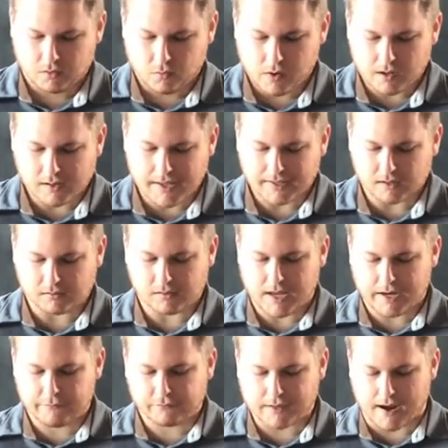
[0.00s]
Well, I don't
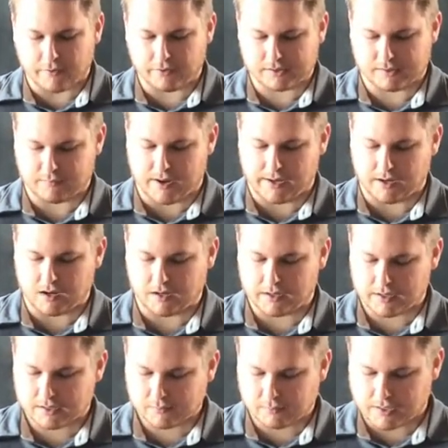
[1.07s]
like flowers in my yard, he
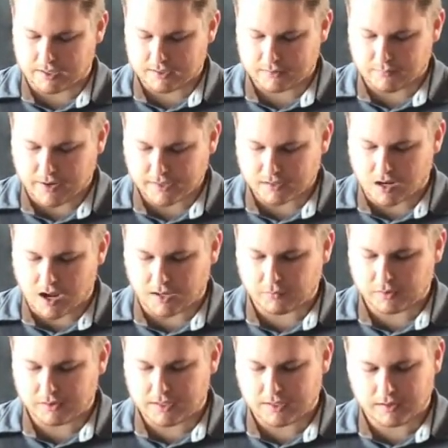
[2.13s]
explained. My dog
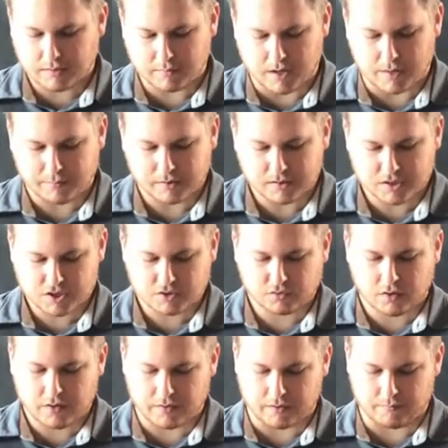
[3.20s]
would dig them up and
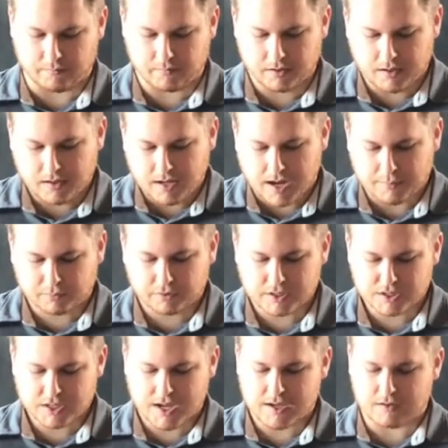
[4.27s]
destroy them. I
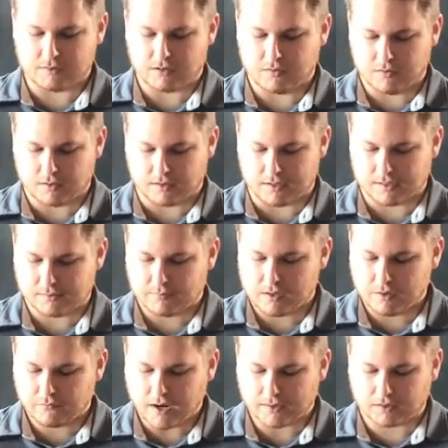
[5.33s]
appreciate you doing this, but
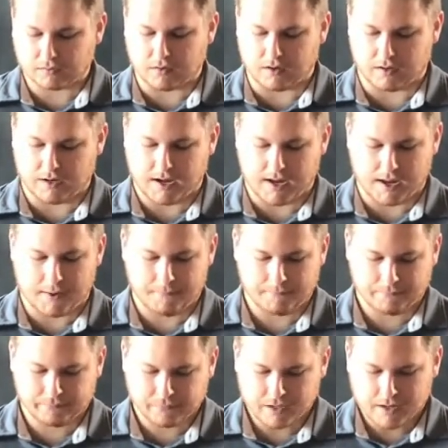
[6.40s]
you've got the wrong guy.
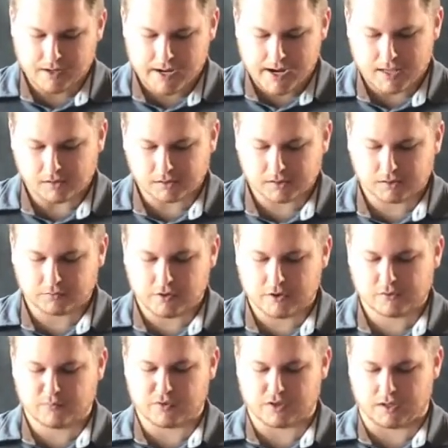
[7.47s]
He looked at the
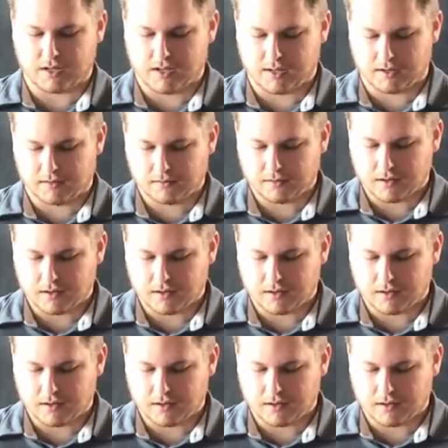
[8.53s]
rose bush again.